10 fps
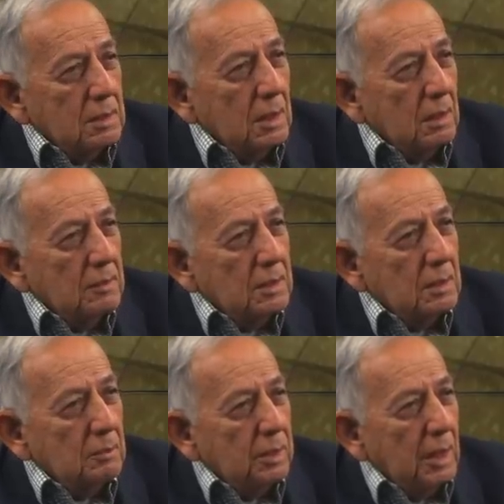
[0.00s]
ourselves
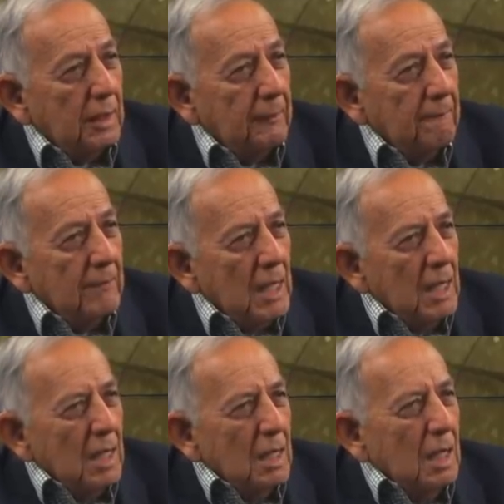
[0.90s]
and the planet.
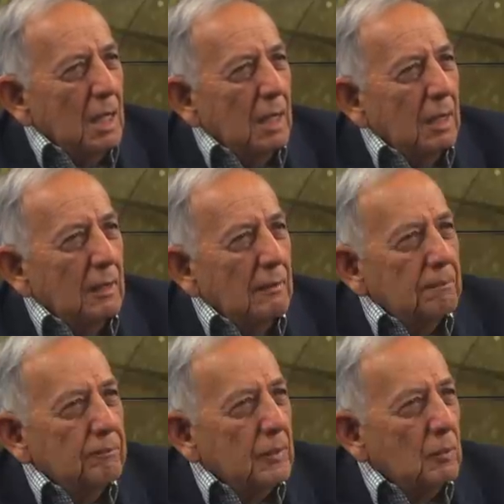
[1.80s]

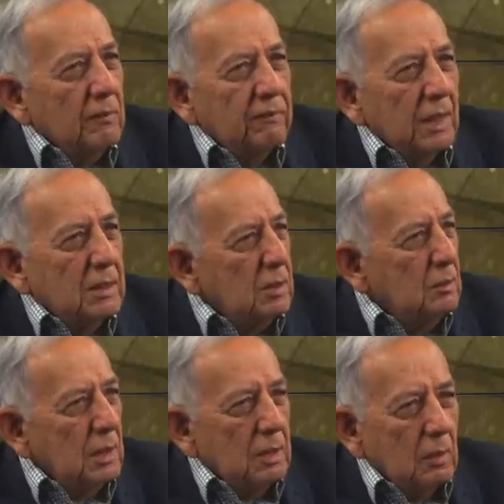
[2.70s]
Um, we fight
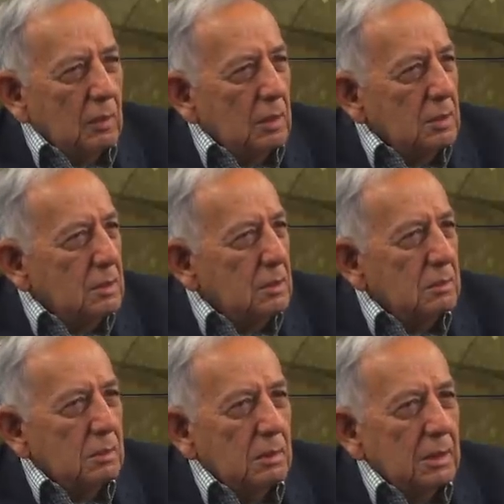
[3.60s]
too many
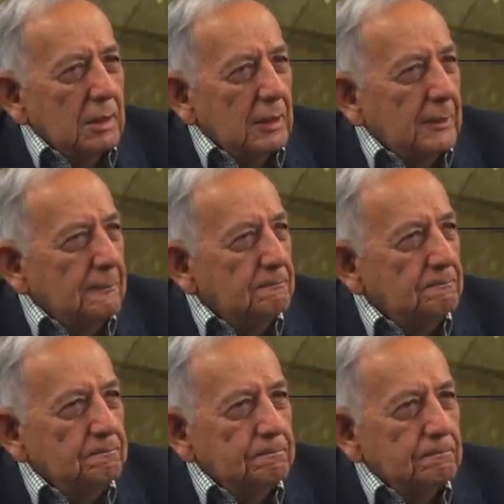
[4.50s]
wars. We um,